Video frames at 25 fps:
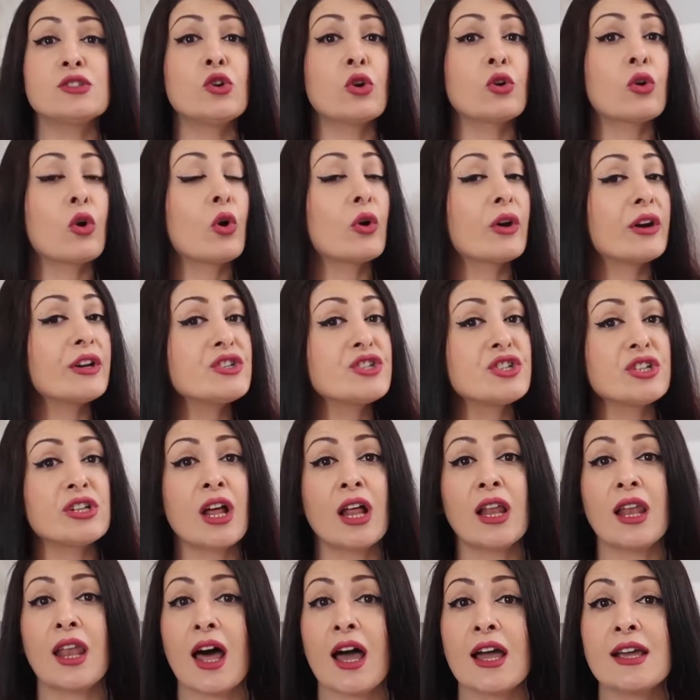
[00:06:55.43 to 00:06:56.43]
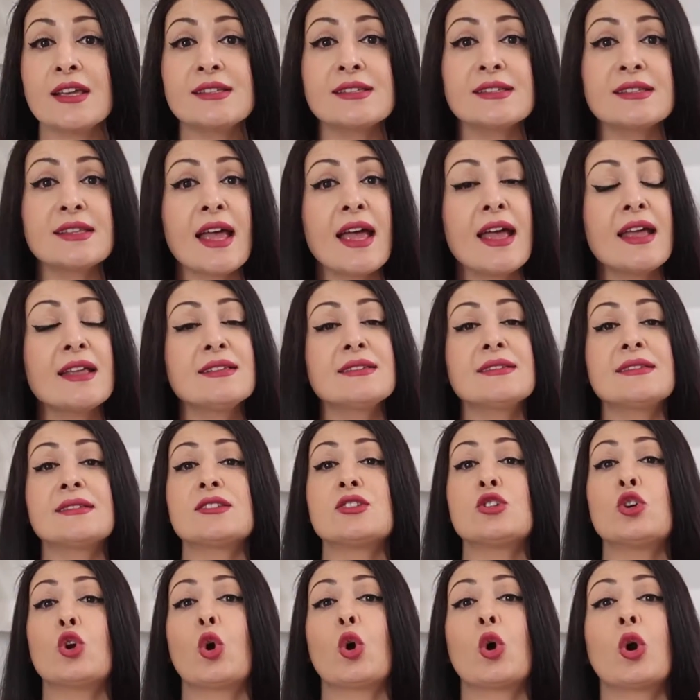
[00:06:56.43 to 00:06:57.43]
your original
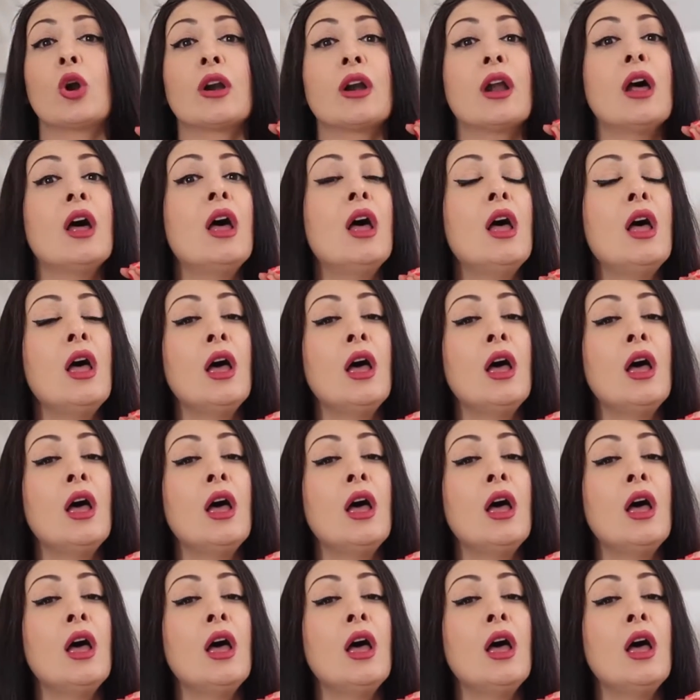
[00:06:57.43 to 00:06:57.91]
license, your